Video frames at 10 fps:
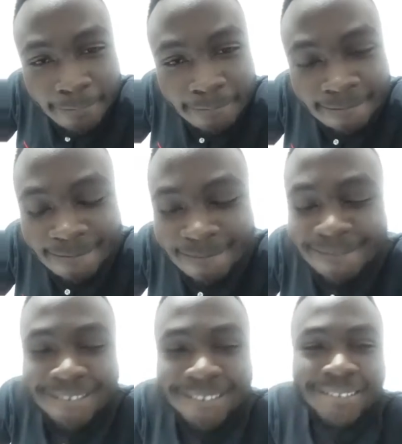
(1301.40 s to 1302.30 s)

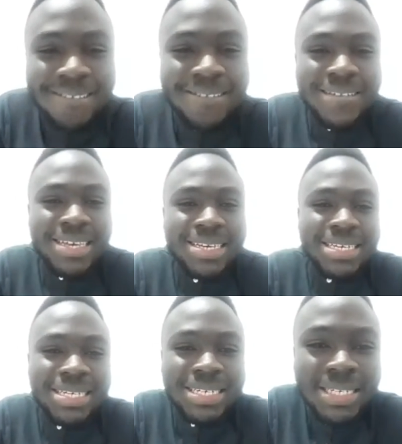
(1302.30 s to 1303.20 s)

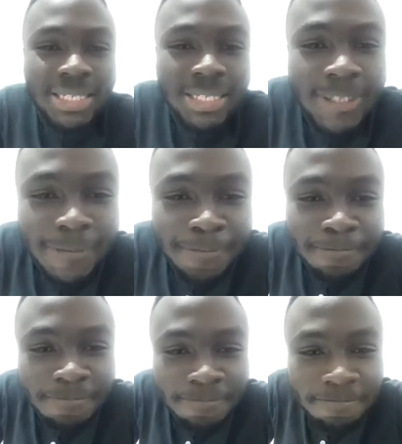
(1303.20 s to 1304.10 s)

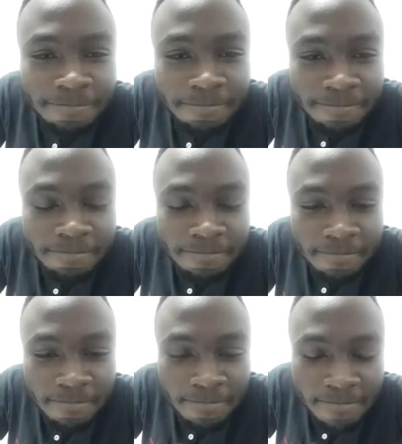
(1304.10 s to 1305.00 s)

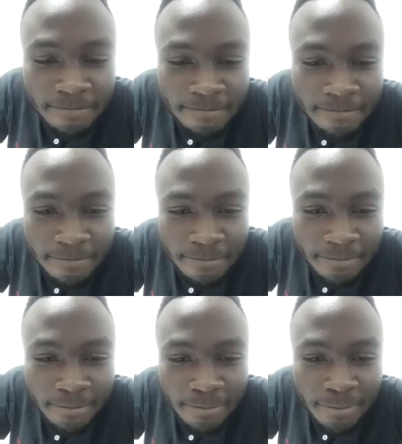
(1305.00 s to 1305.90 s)

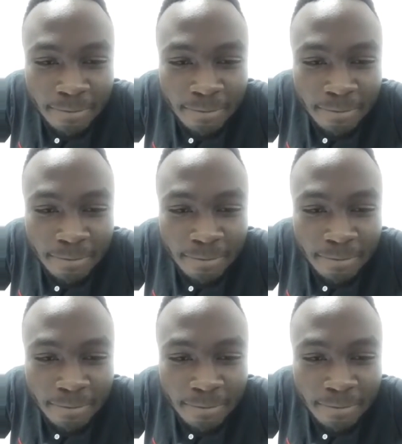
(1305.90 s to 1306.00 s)
Nobody speaks.